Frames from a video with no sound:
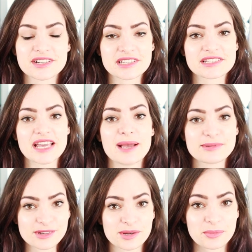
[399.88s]
just
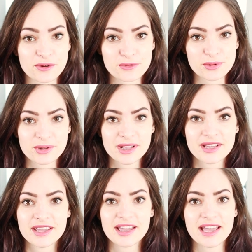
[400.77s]
absolutely beautiful
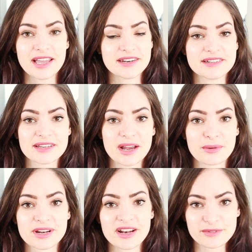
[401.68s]
and I
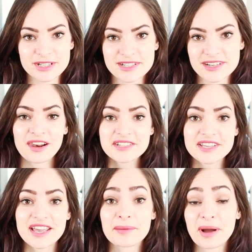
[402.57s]
really love it. I like
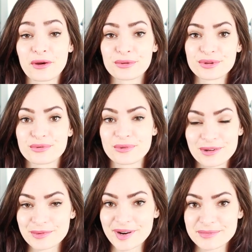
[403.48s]
to get in my own little
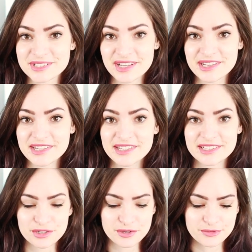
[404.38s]
world when I'm designing,
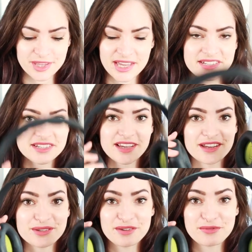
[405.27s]
and so for that, I use